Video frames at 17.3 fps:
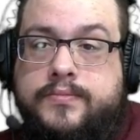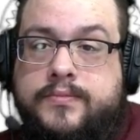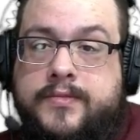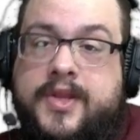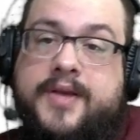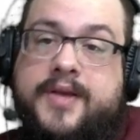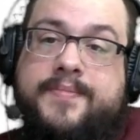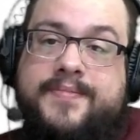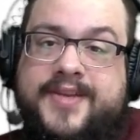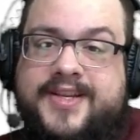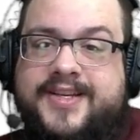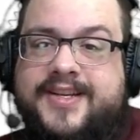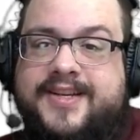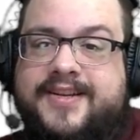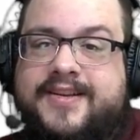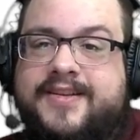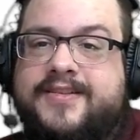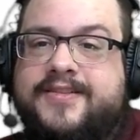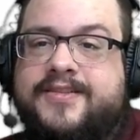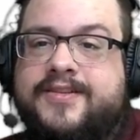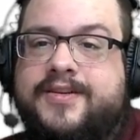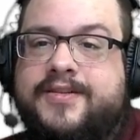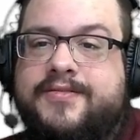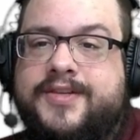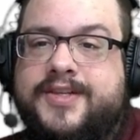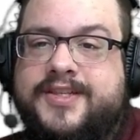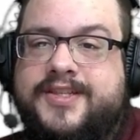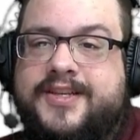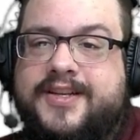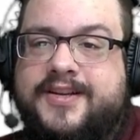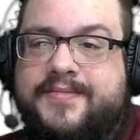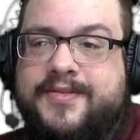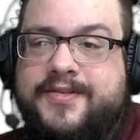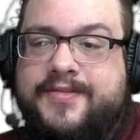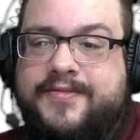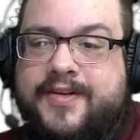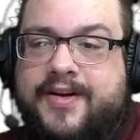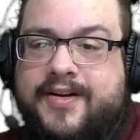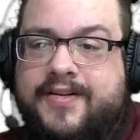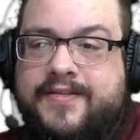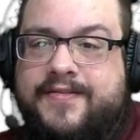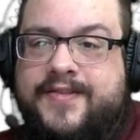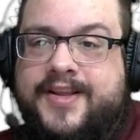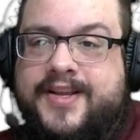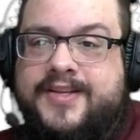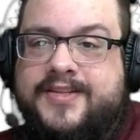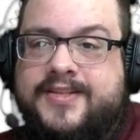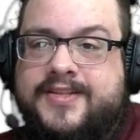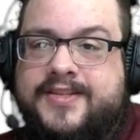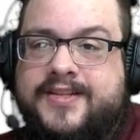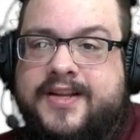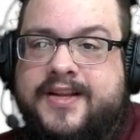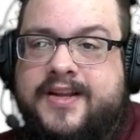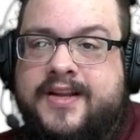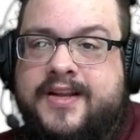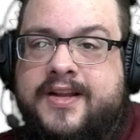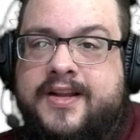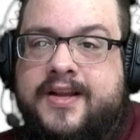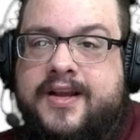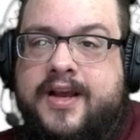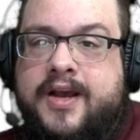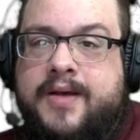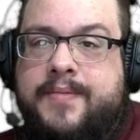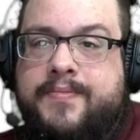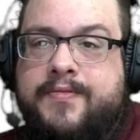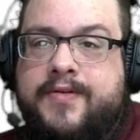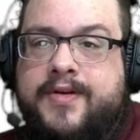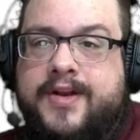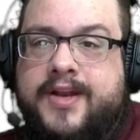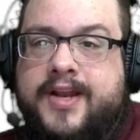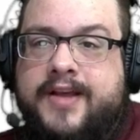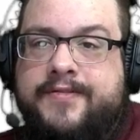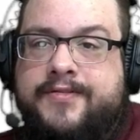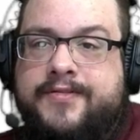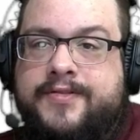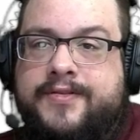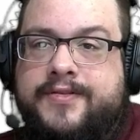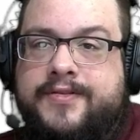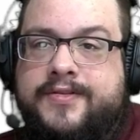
Yep, it did. So we're just going to move all of this up one level.